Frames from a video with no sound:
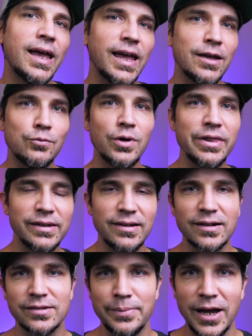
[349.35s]
and one that
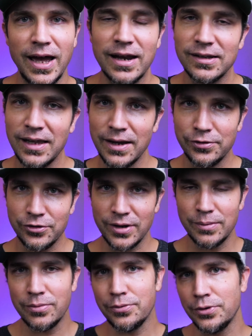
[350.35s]
talks about how to live
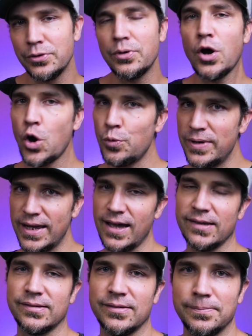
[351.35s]
stream through
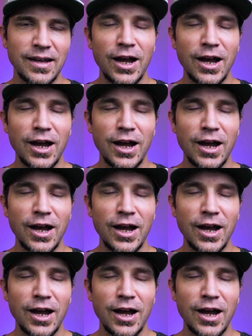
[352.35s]
OBS.